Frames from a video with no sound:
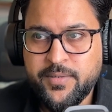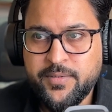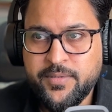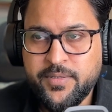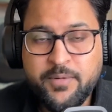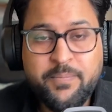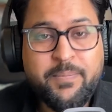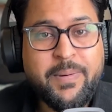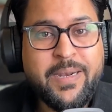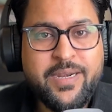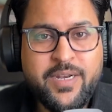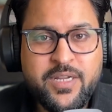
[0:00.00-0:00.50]

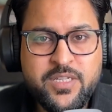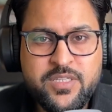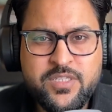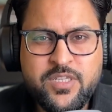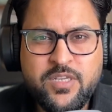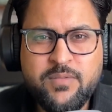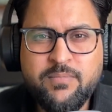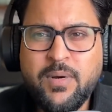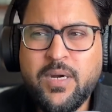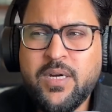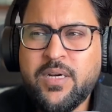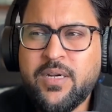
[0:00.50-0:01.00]
dependency.
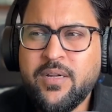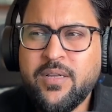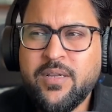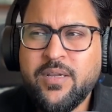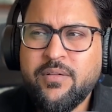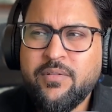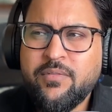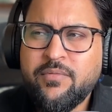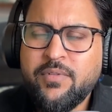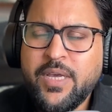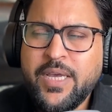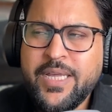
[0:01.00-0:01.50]
But
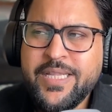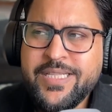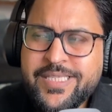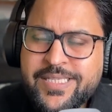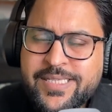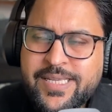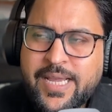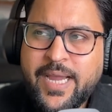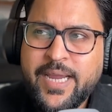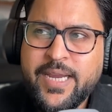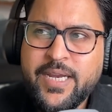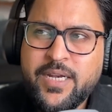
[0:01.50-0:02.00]

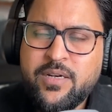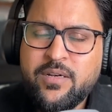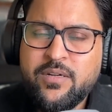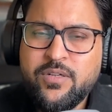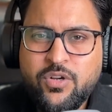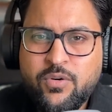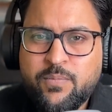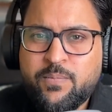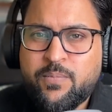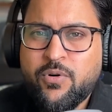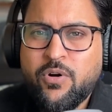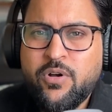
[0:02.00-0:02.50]
inside
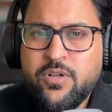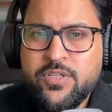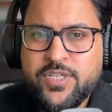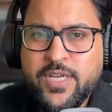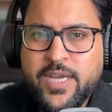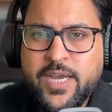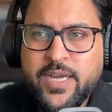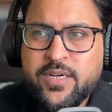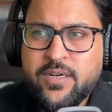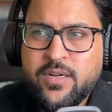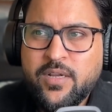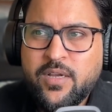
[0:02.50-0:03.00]
your
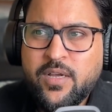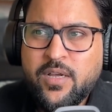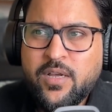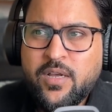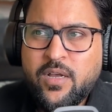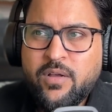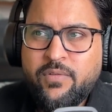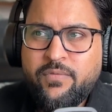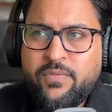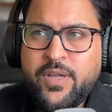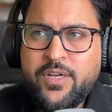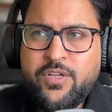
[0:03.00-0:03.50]
project,
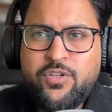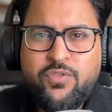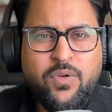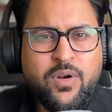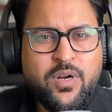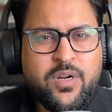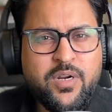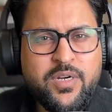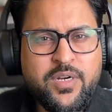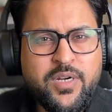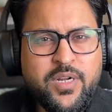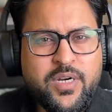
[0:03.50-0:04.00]
when you are
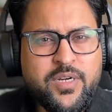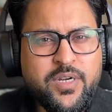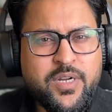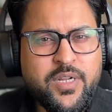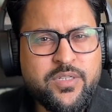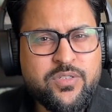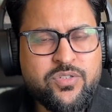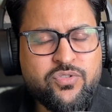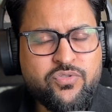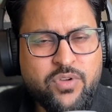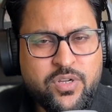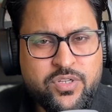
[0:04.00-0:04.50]

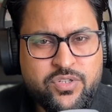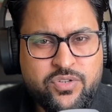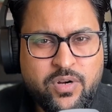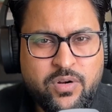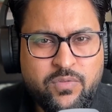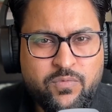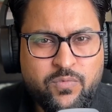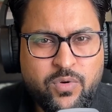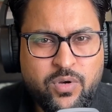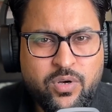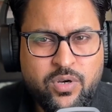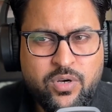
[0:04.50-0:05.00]
conducting structural
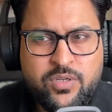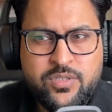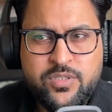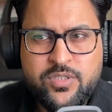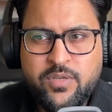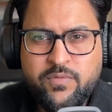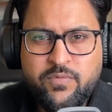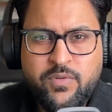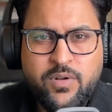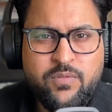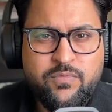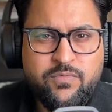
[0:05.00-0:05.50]
work,
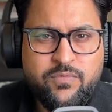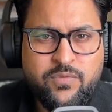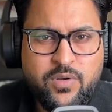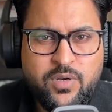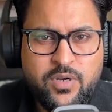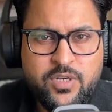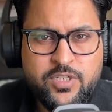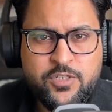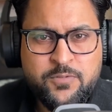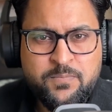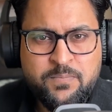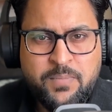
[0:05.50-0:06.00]
civil
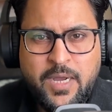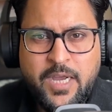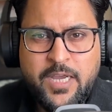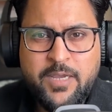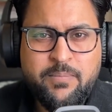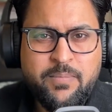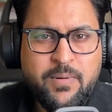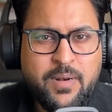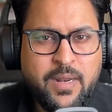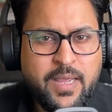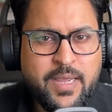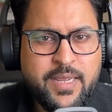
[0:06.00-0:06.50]
works,
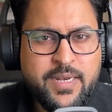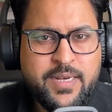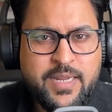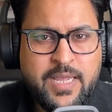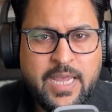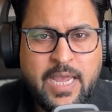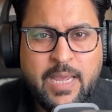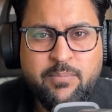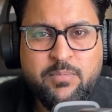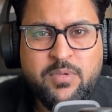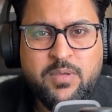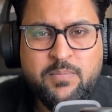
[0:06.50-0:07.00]
pipeline,
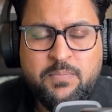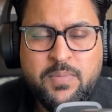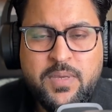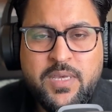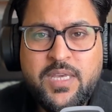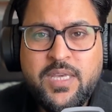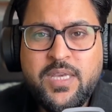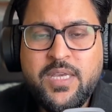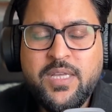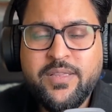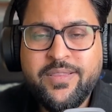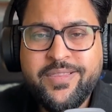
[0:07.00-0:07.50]

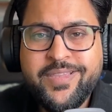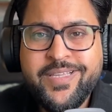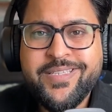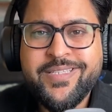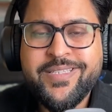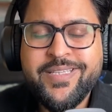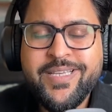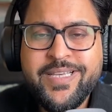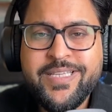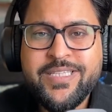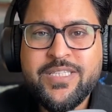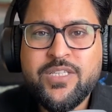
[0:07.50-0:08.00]
MEP,
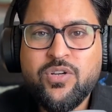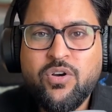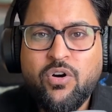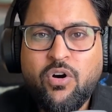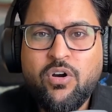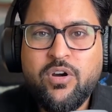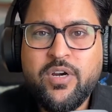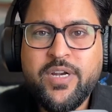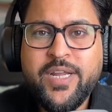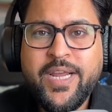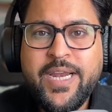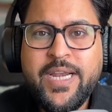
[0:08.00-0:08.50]
this is
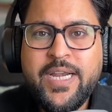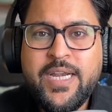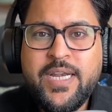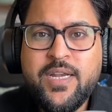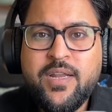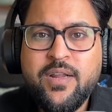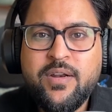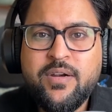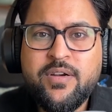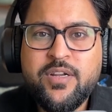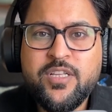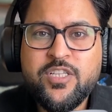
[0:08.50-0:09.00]
called
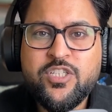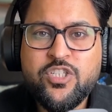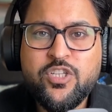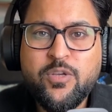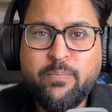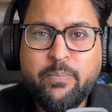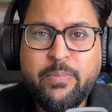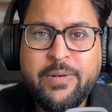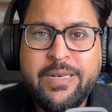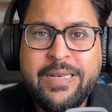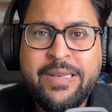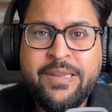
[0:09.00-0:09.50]

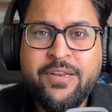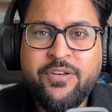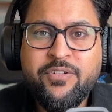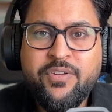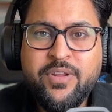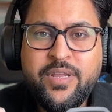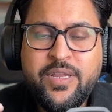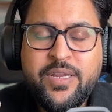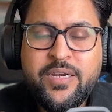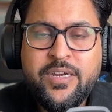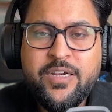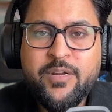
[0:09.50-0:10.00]

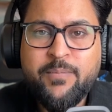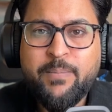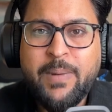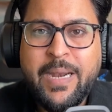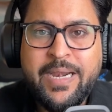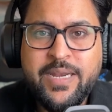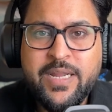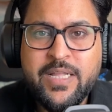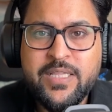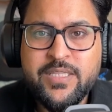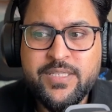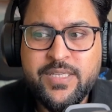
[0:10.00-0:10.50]
interdisciplinary
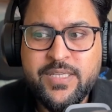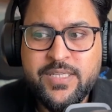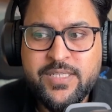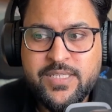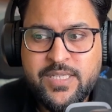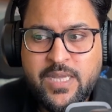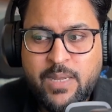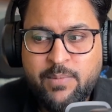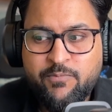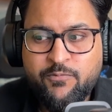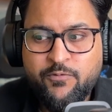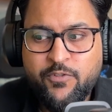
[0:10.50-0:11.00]
dependency.
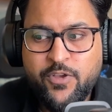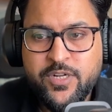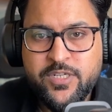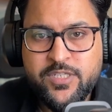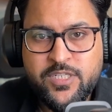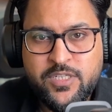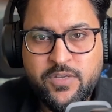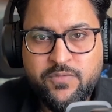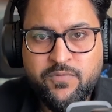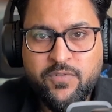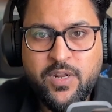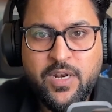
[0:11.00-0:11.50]
Somewhere
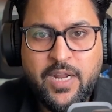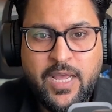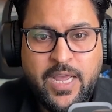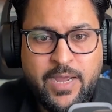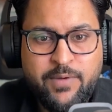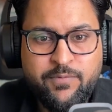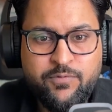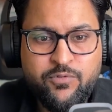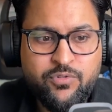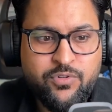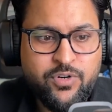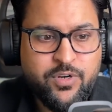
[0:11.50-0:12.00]
civil
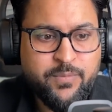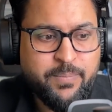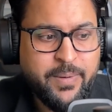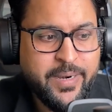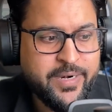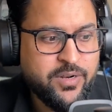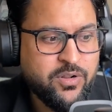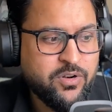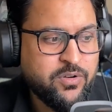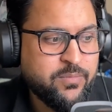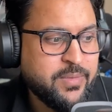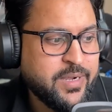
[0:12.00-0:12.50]
have to
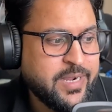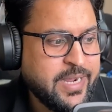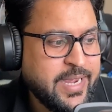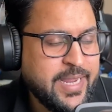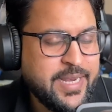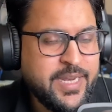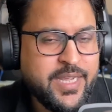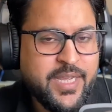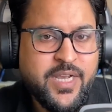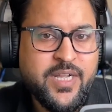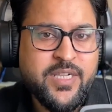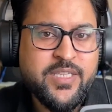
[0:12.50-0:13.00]
depend on
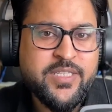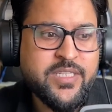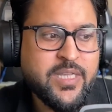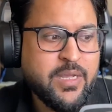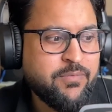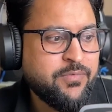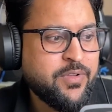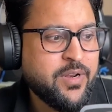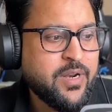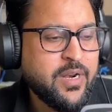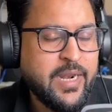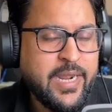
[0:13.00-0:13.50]
mechanical,
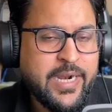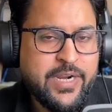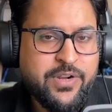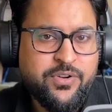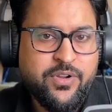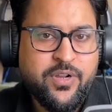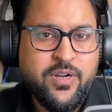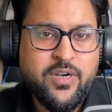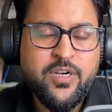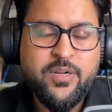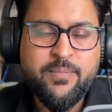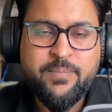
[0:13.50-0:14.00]
somewhere
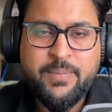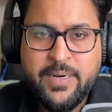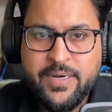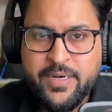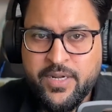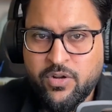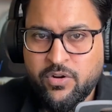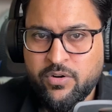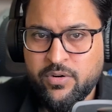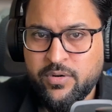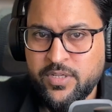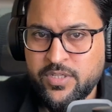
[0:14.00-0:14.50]
electrical
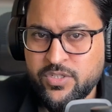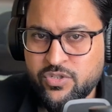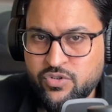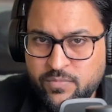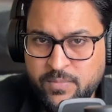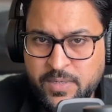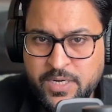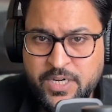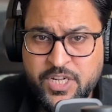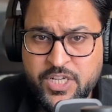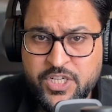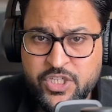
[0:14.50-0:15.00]
depending on
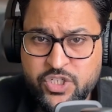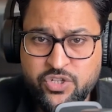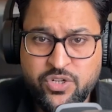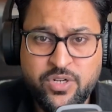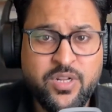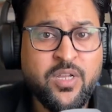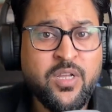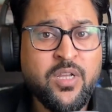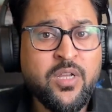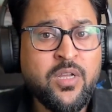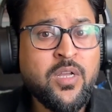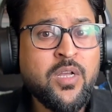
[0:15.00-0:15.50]

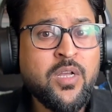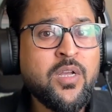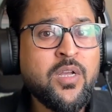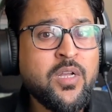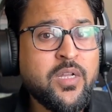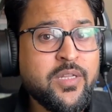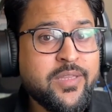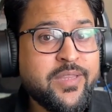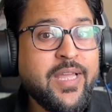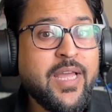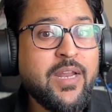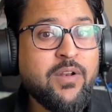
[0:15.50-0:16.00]
instrumentation.
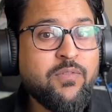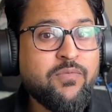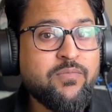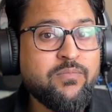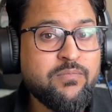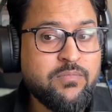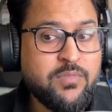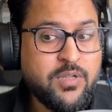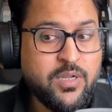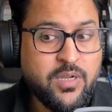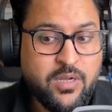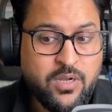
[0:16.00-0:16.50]
Then
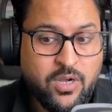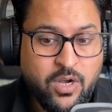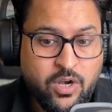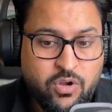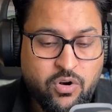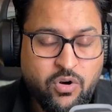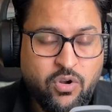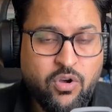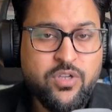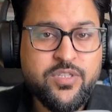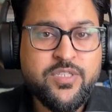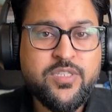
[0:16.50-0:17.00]

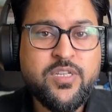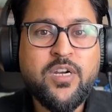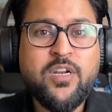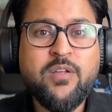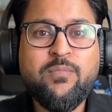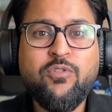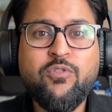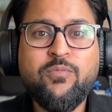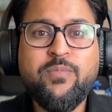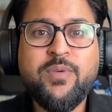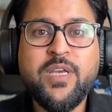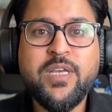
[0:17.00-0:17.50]
across the
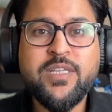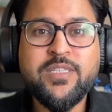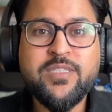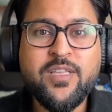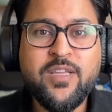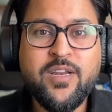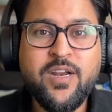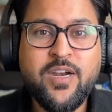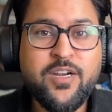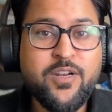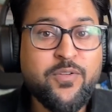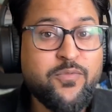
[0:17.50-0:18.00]
WBS
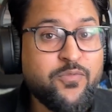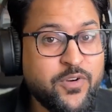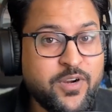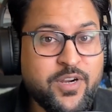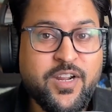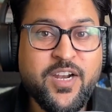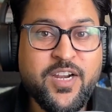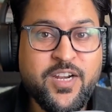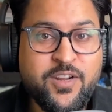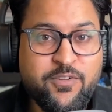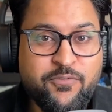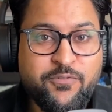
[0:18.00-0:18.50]
there are different
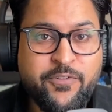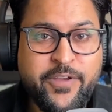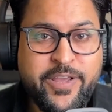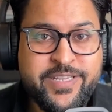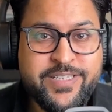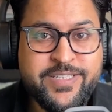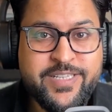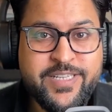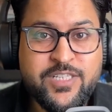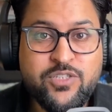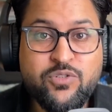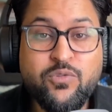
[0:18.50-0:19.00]
kind of
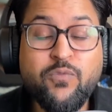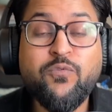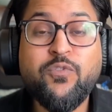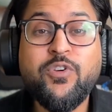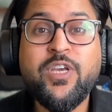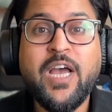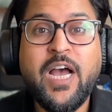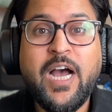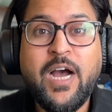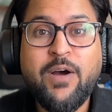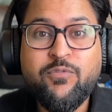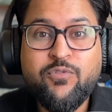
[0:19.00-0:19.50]
phases. So we
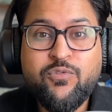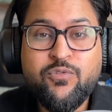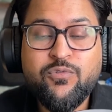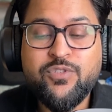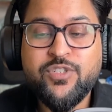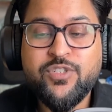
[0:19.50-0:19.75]
have to